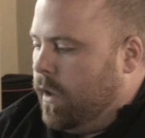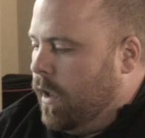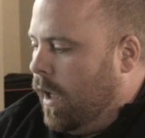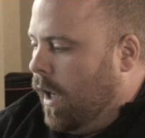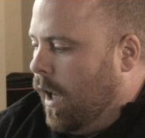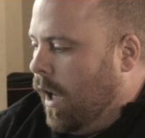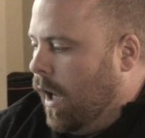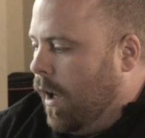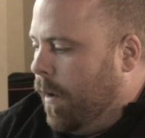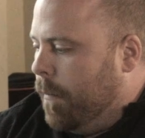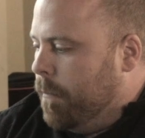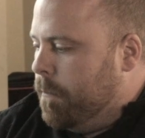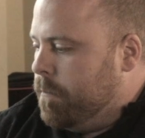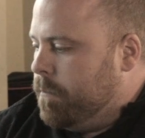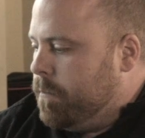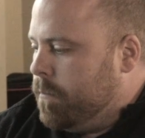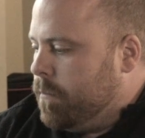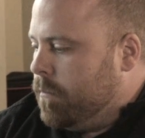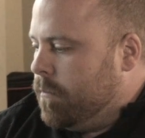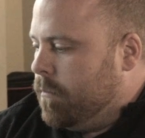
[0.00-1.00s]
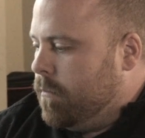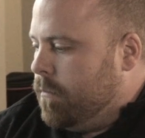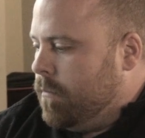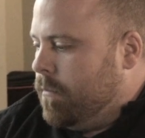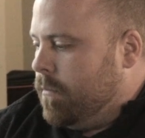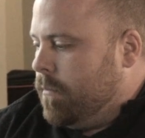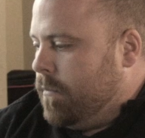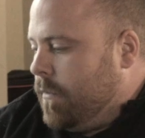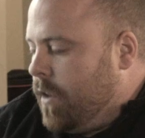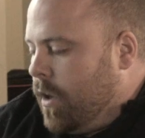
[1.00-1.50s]
um,
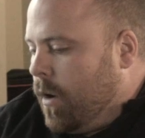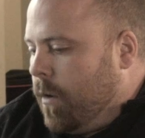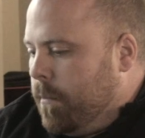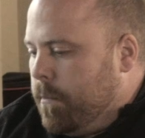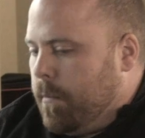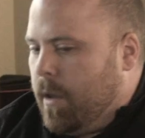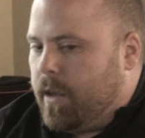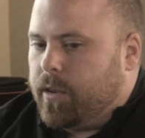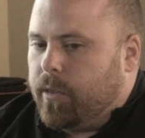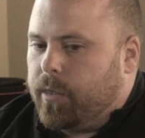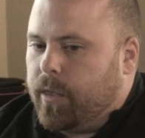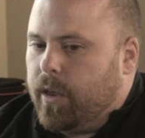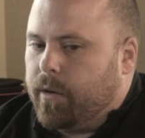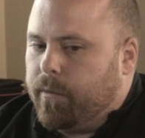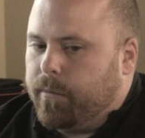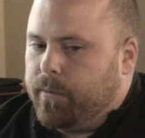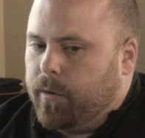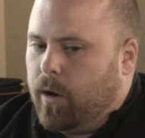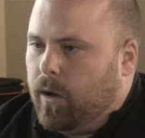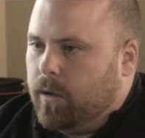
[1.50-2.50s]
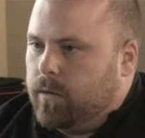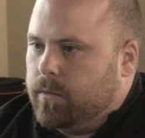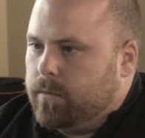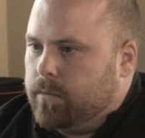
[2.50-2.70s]
you know, make you think of fall.